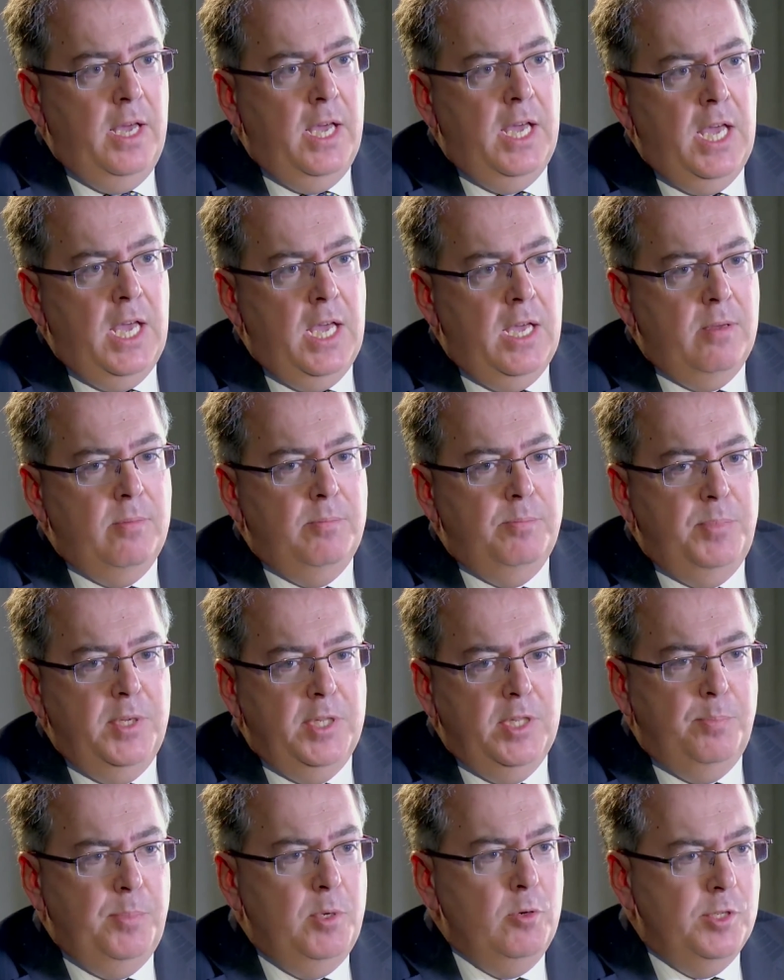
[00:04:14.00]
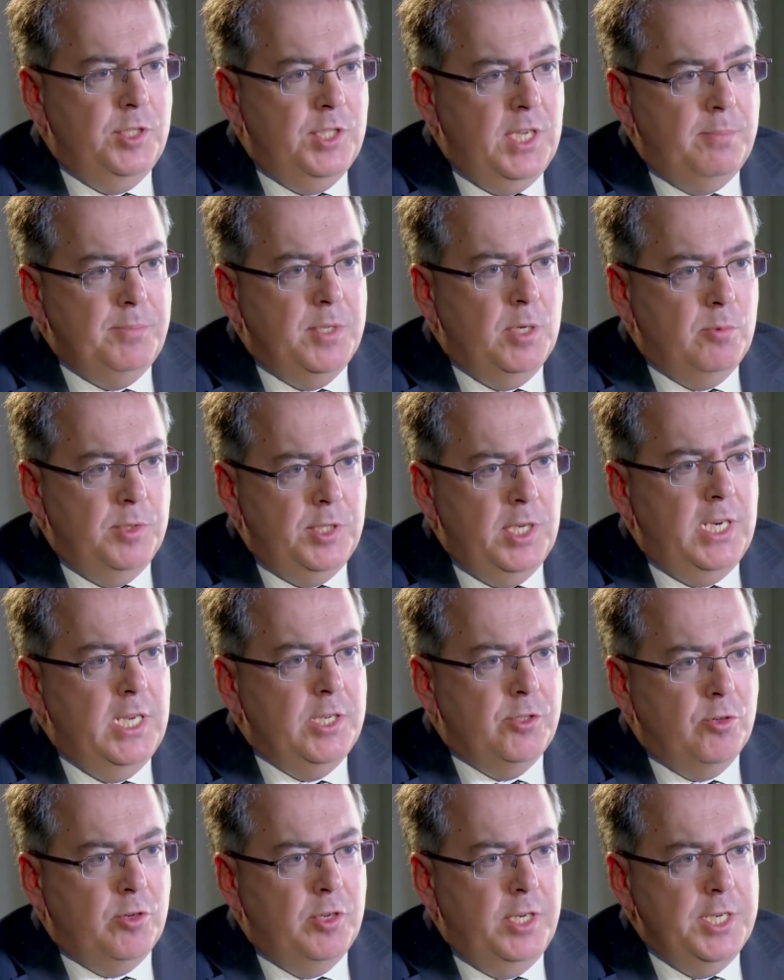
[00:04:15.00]
but the pure subject was
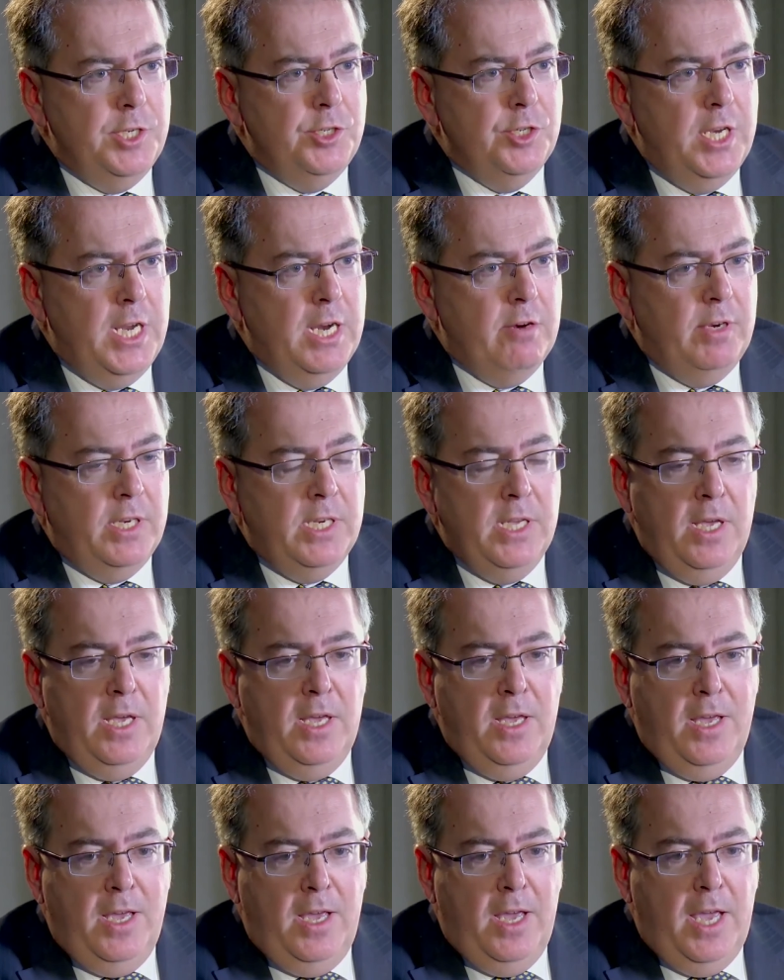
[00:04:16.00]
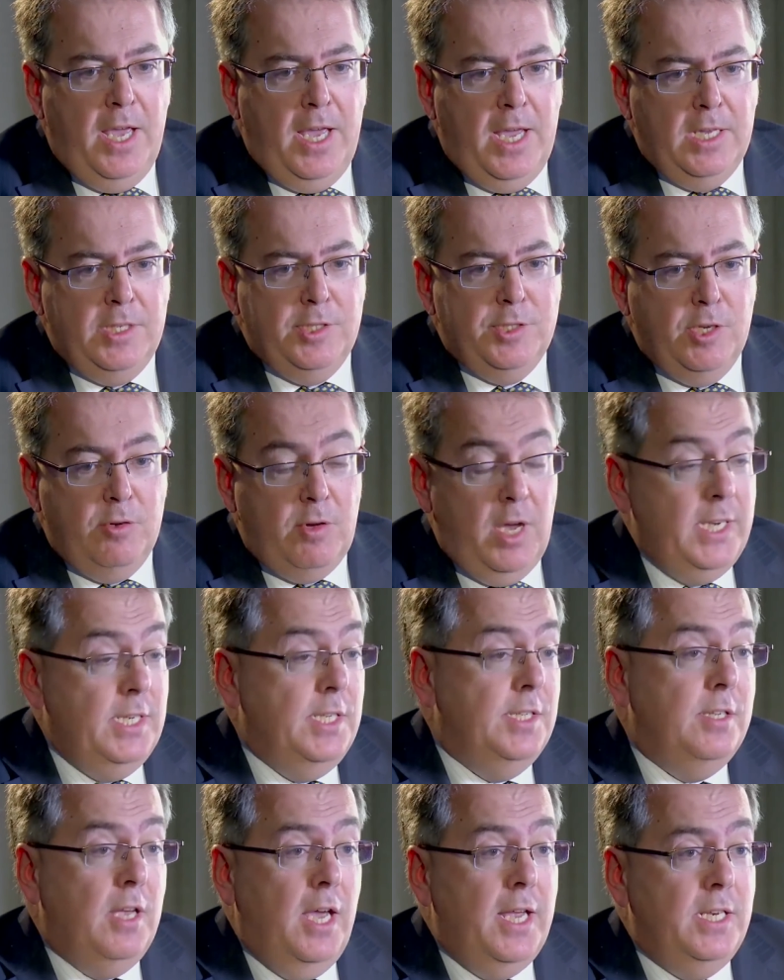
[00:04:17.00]
electrical engineering. And so I
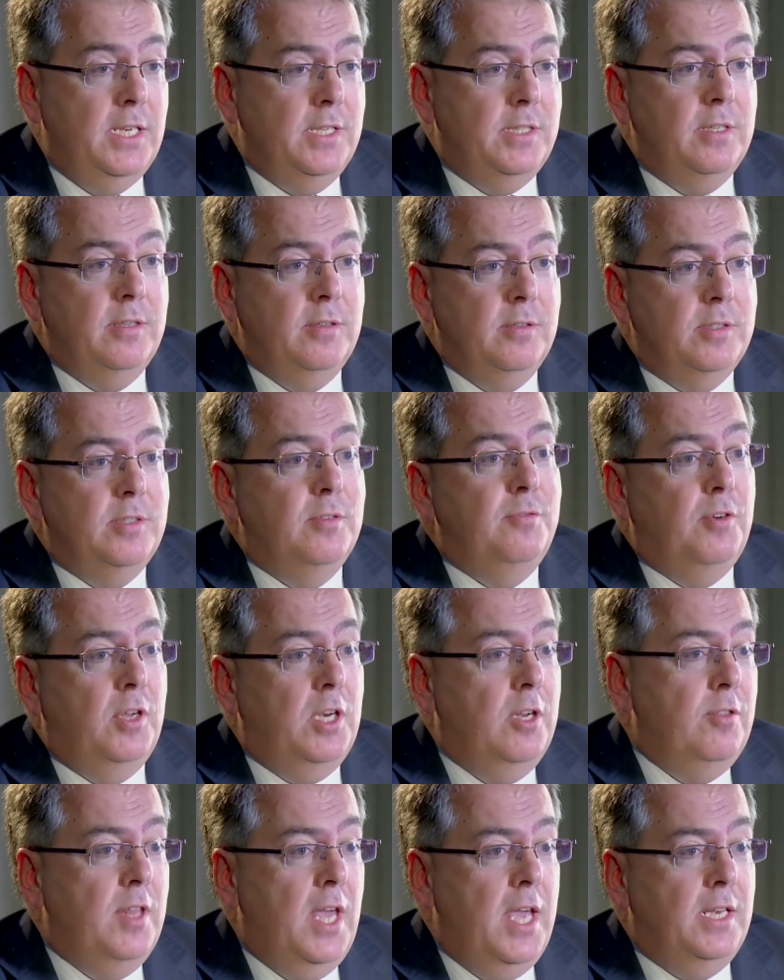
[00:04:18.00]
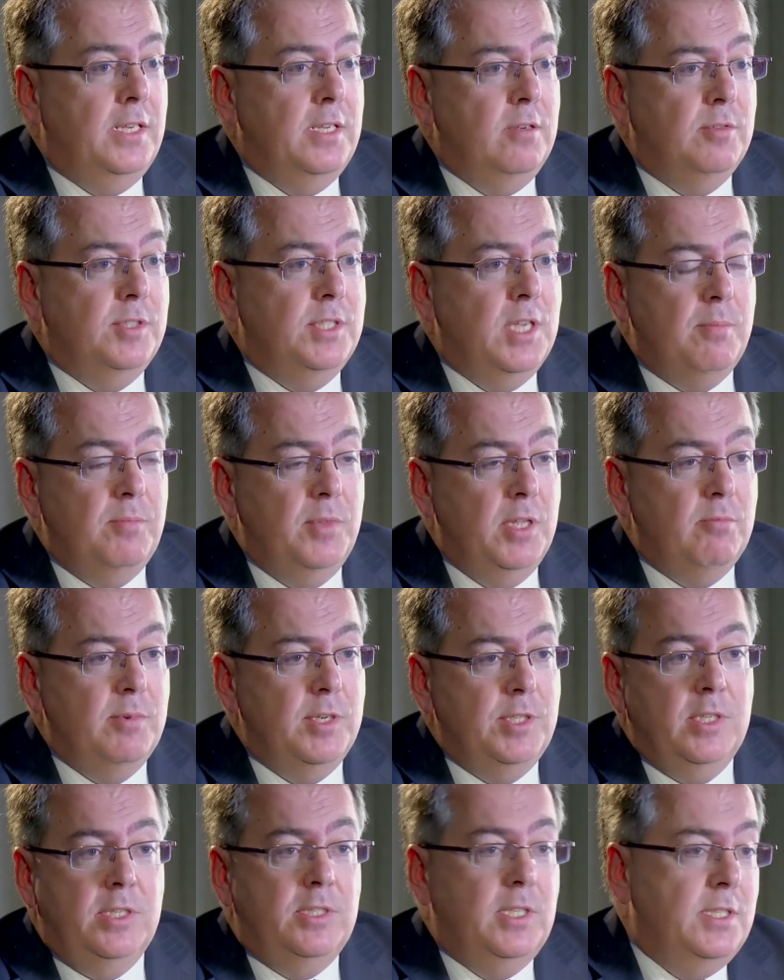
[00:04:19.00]
decided to follow that. It was something
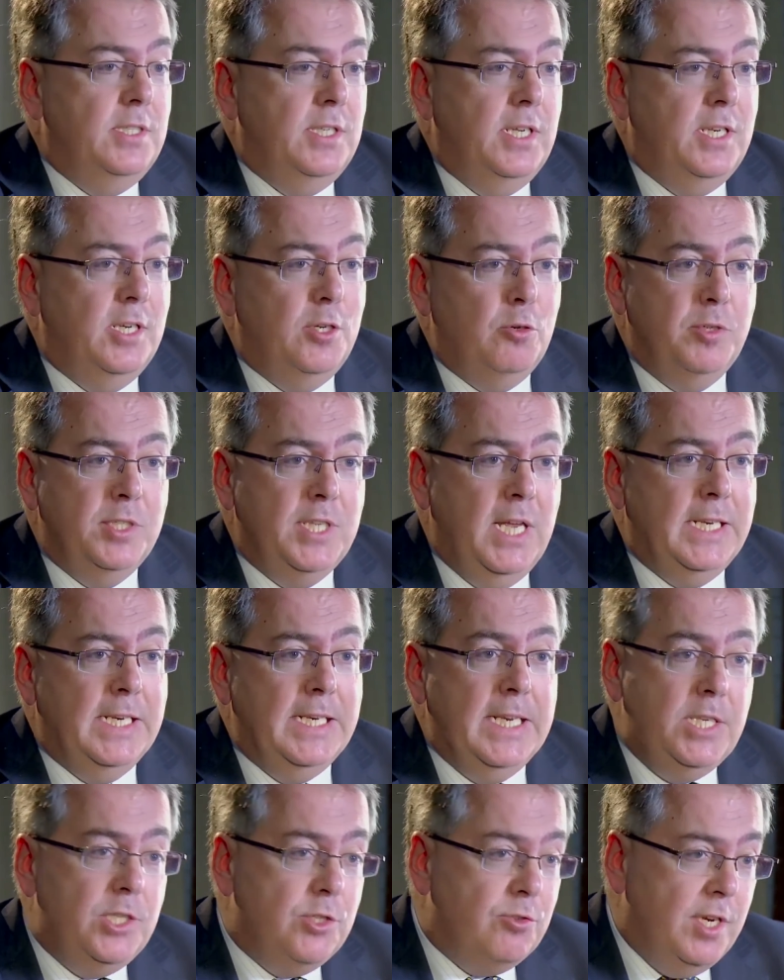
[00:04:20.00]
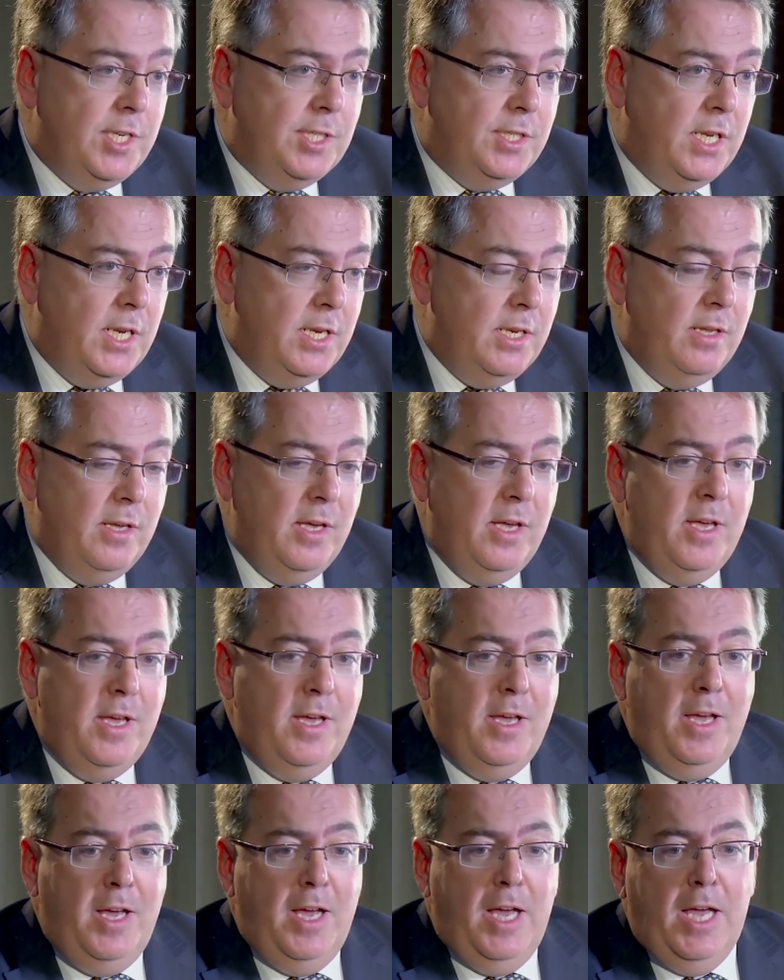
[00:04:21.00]
which, as I said, I'd always had an interest in.
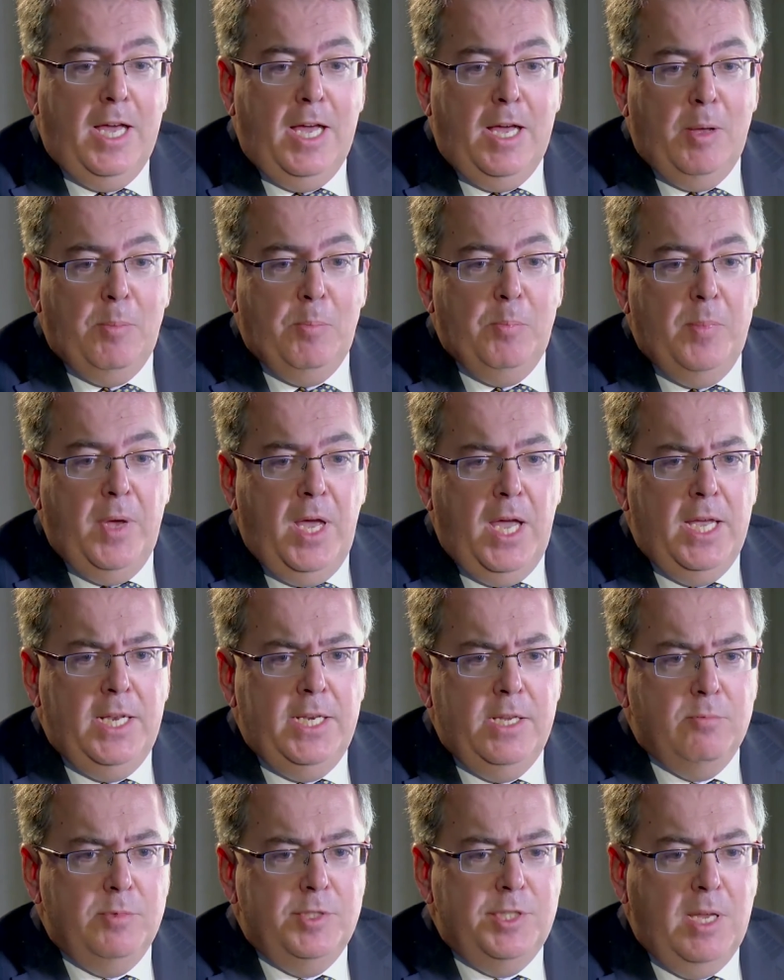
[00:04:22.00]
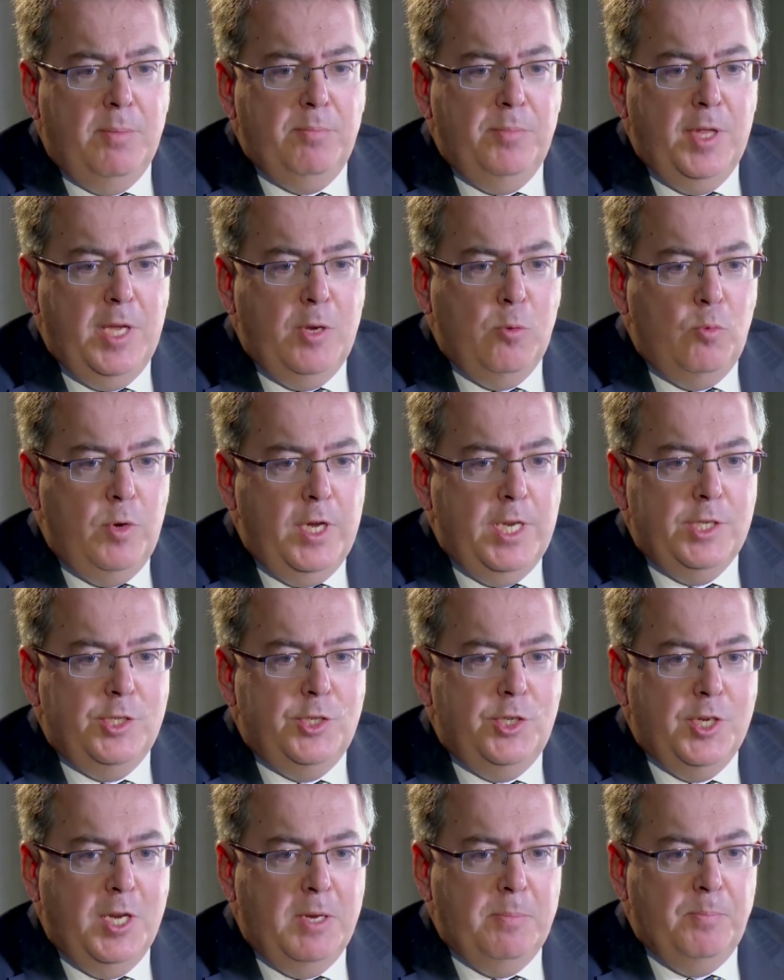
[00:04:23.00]
And it was something
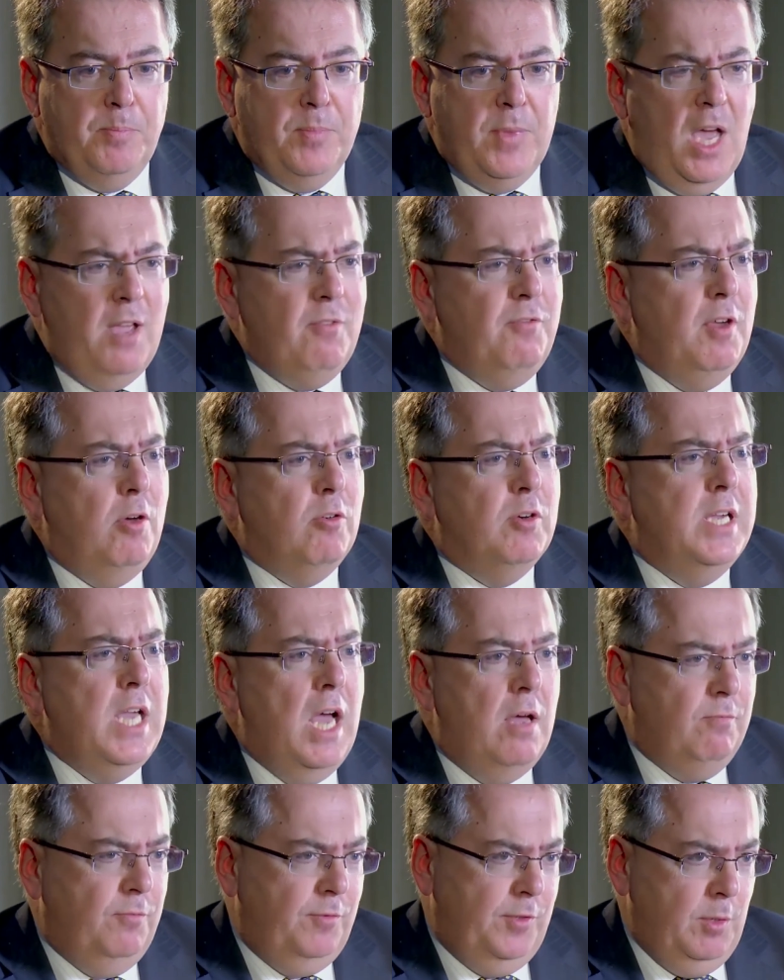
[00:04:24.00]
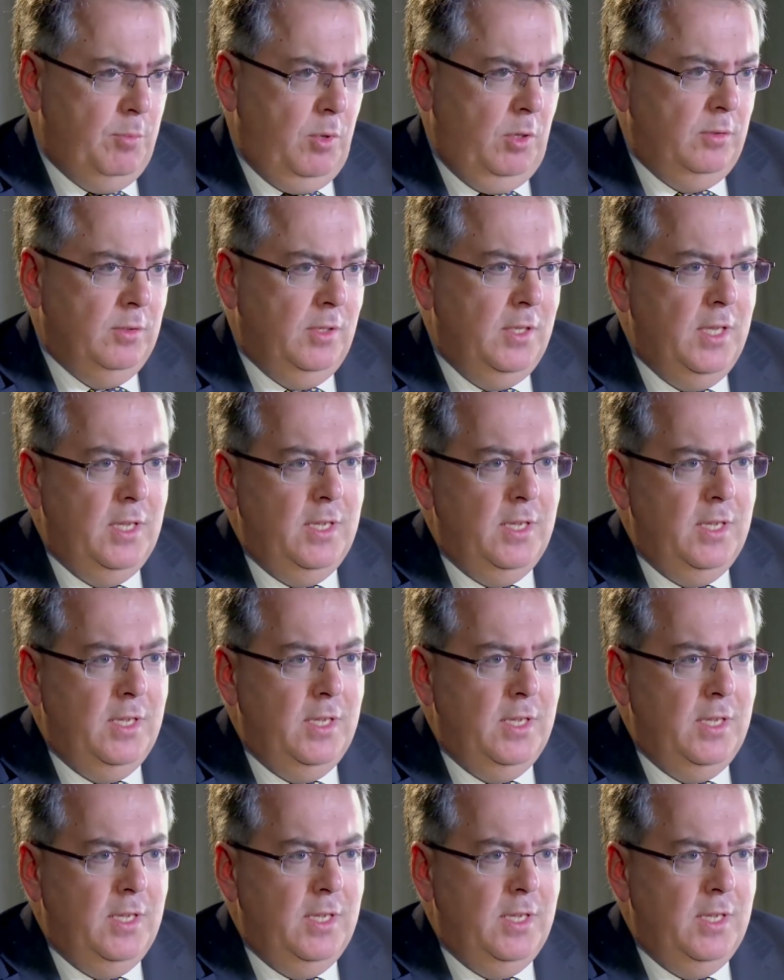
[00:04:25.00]
which I felt comfortable.